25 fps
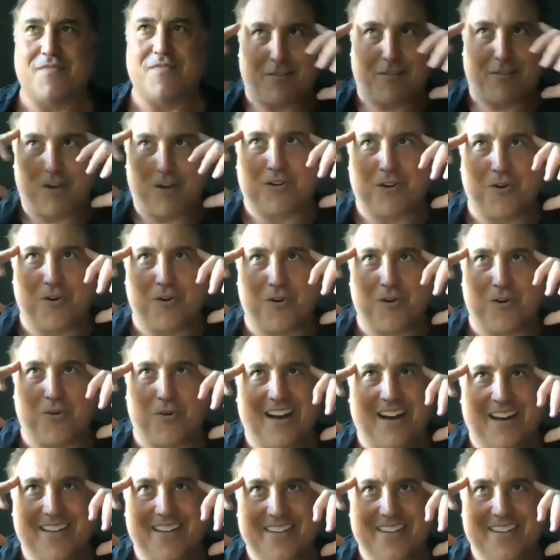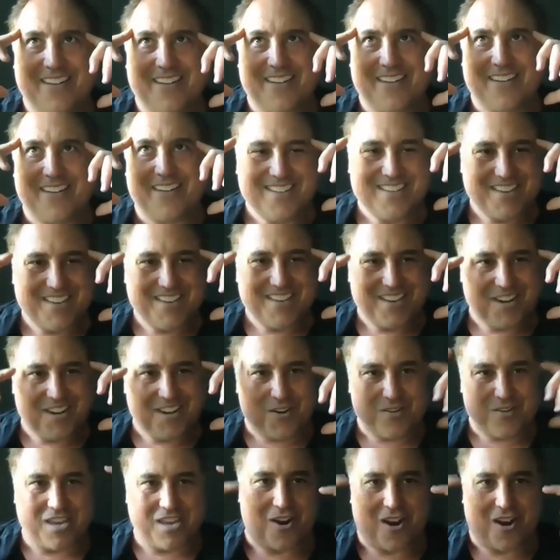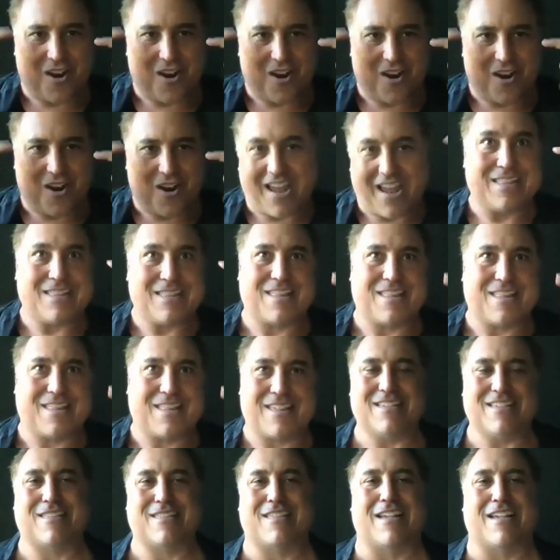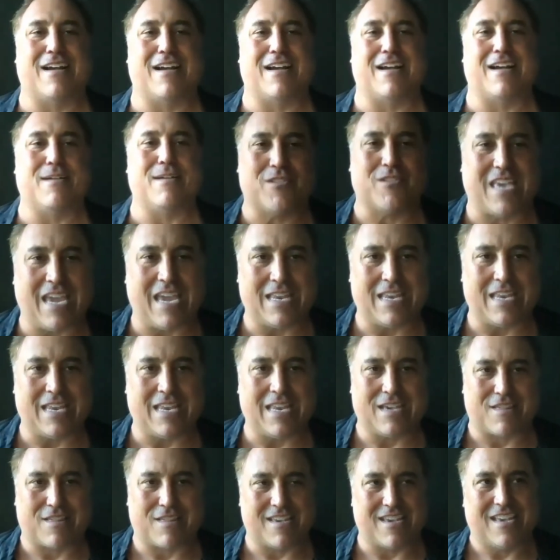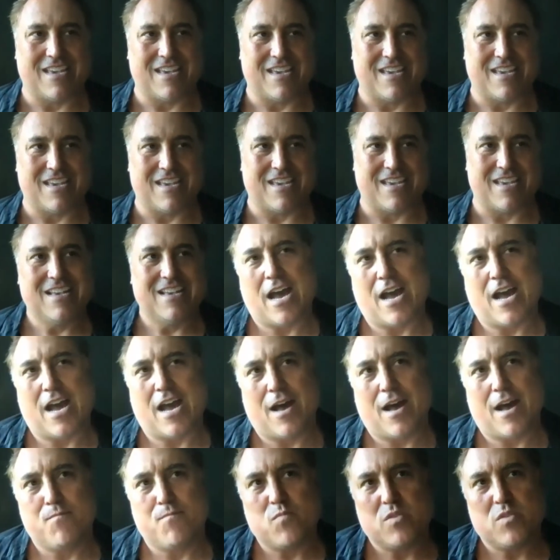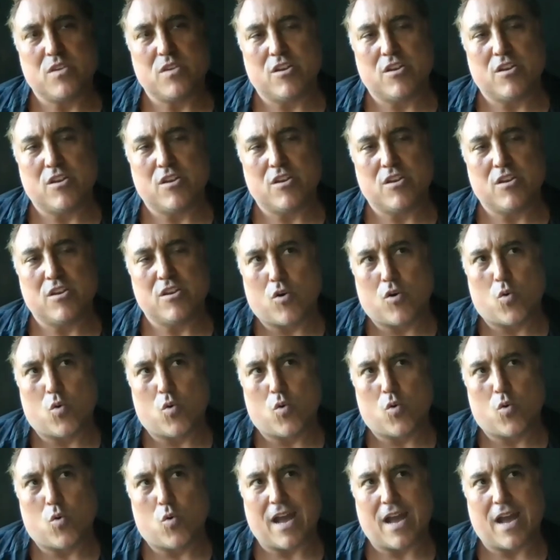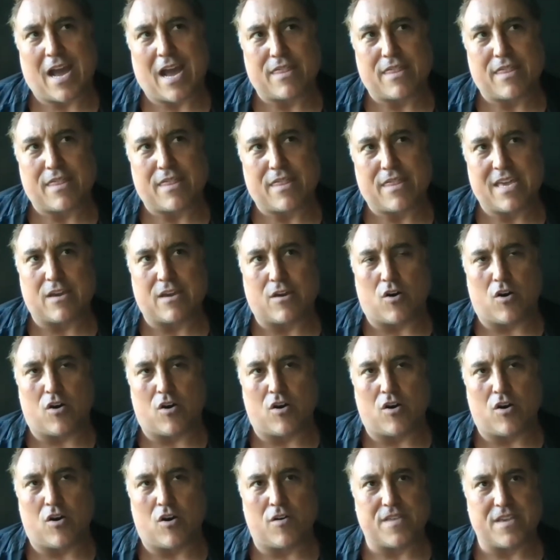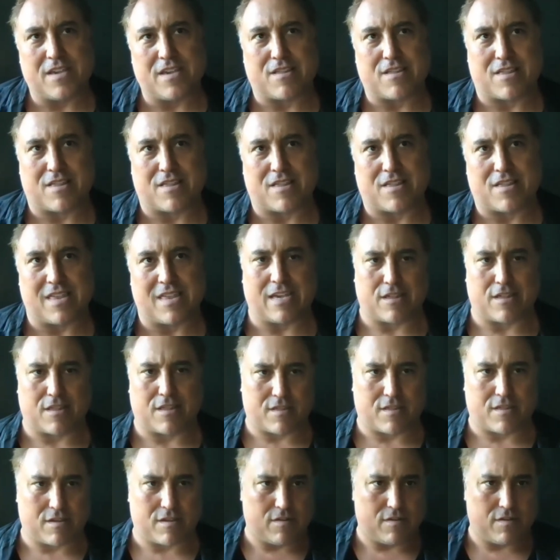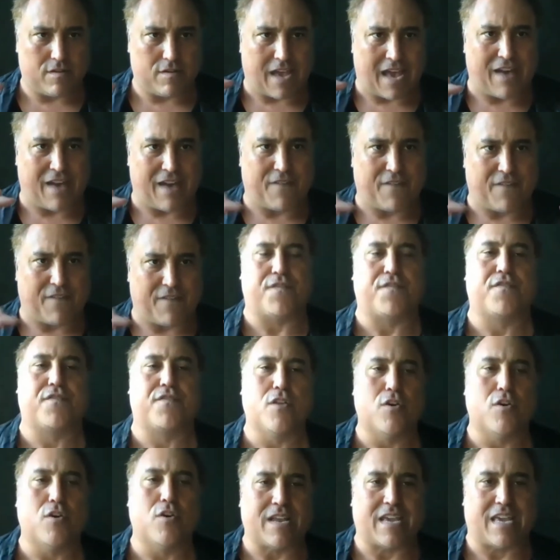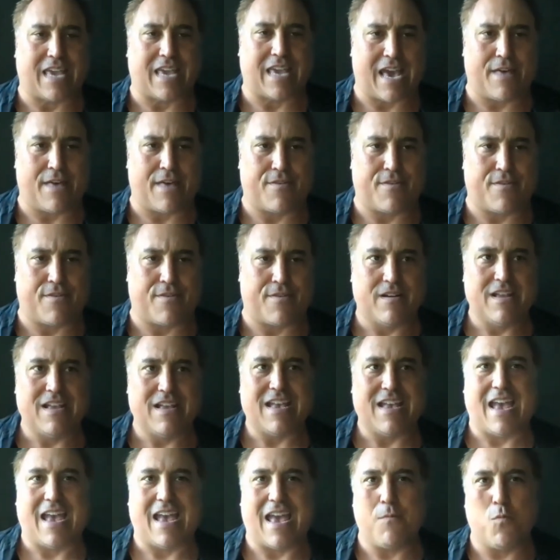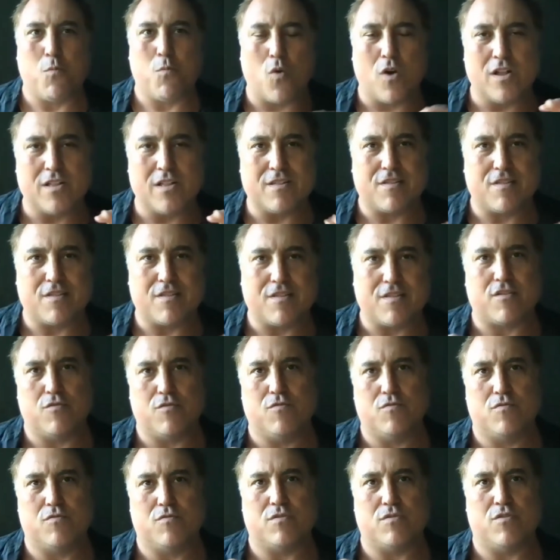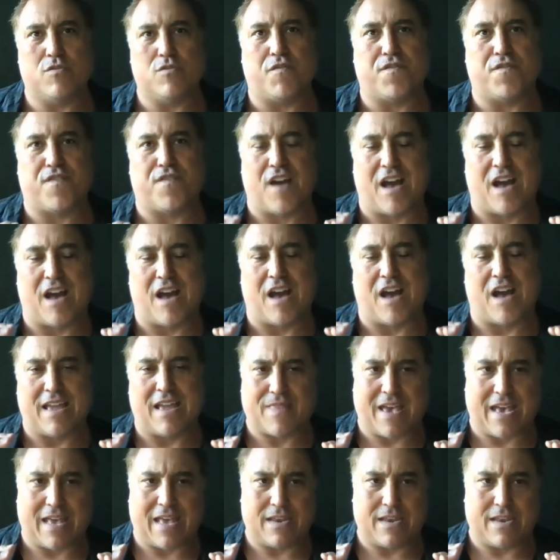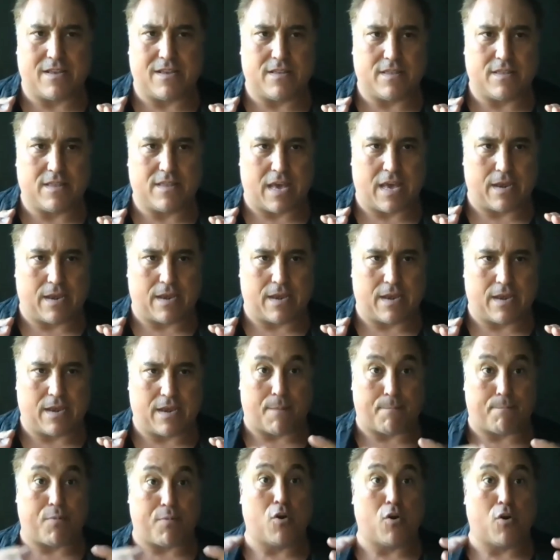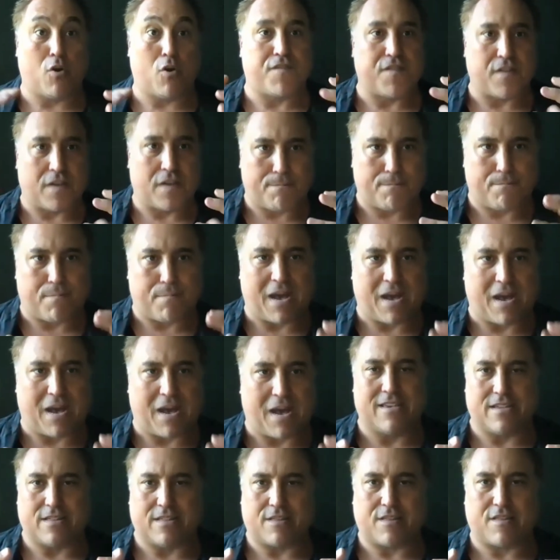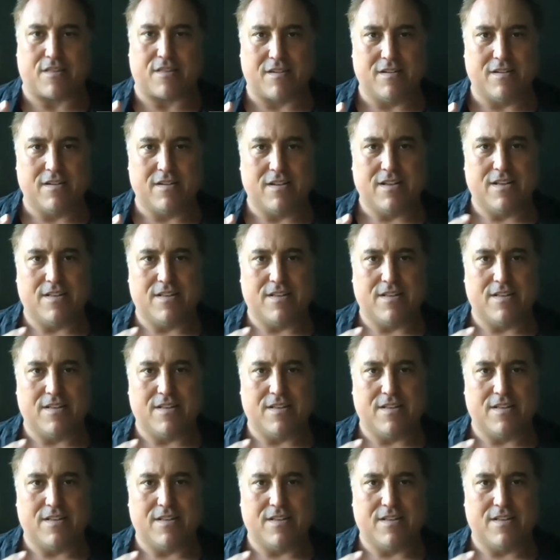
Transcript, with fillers: that's all going on, you know, in our heads simultaneously. Um, you know, so I think all these things have to flow together. And once you you find that that that perfect balance,